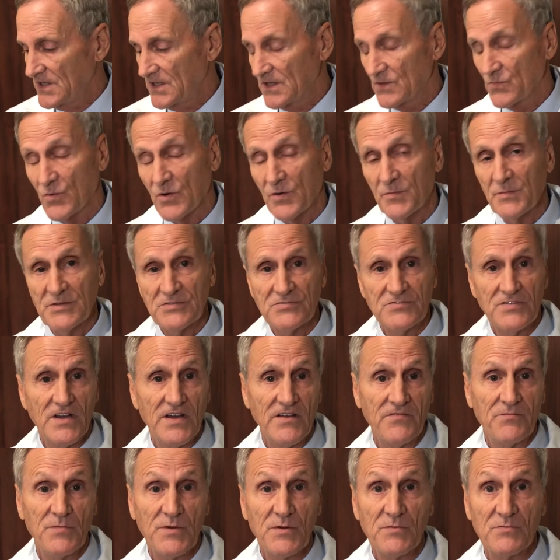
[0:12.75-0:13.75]
And one of my
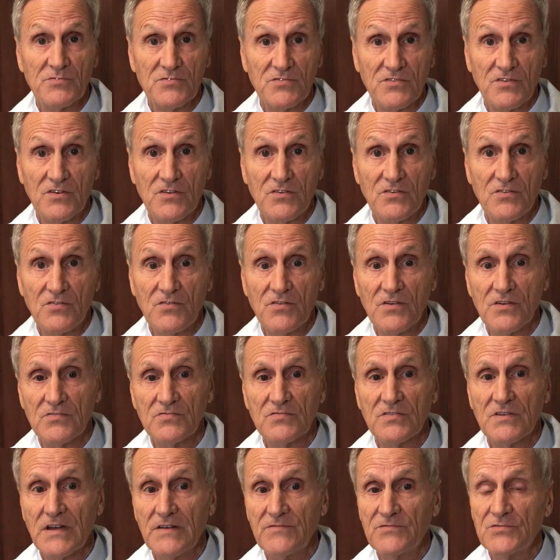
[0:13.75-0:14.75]
staff members is going to do
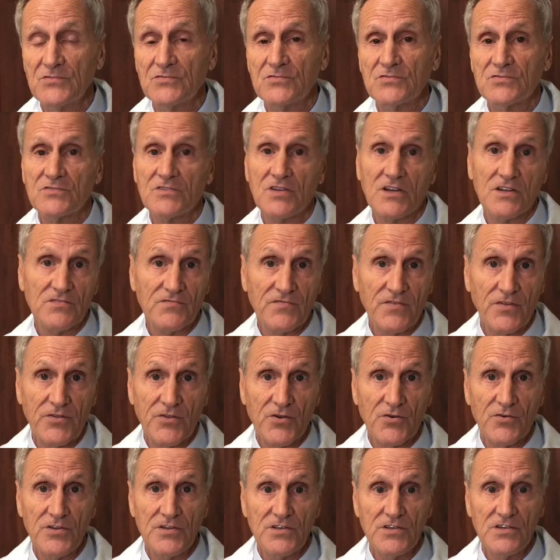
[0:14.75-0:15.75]
this. I've used this test for
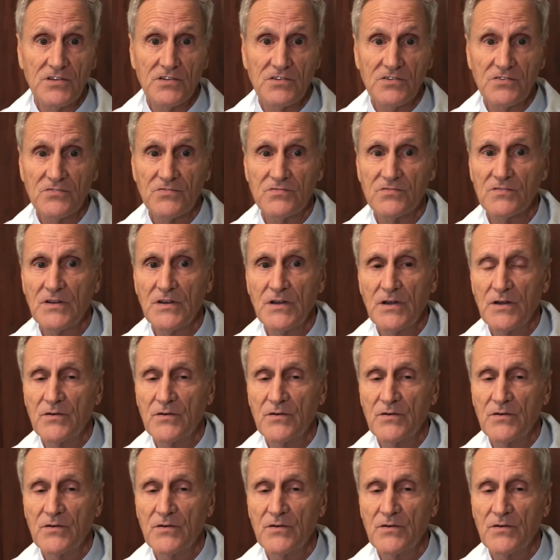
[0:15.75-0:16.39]
30 years.